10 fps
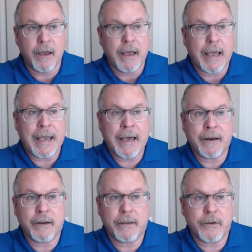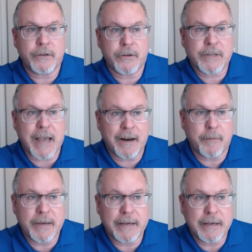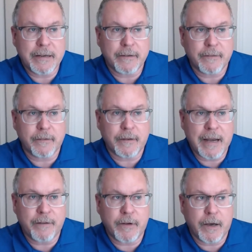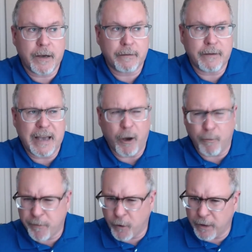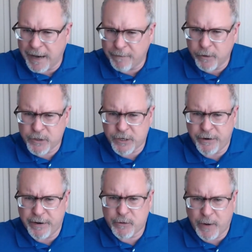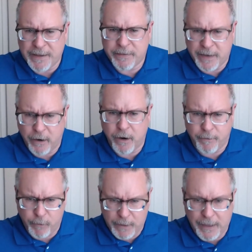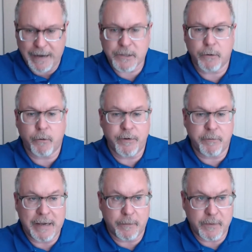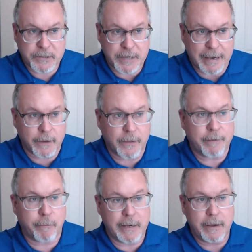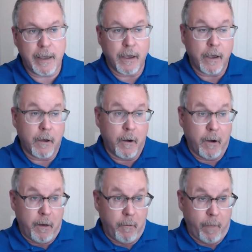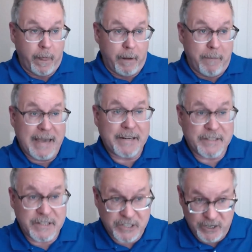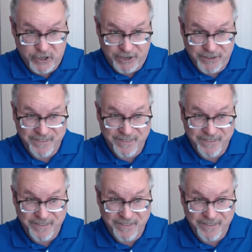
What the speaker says: And there's got to be kind of a helpful evolutionary trait there of realizing when we've made a mistake. Like if we made a decision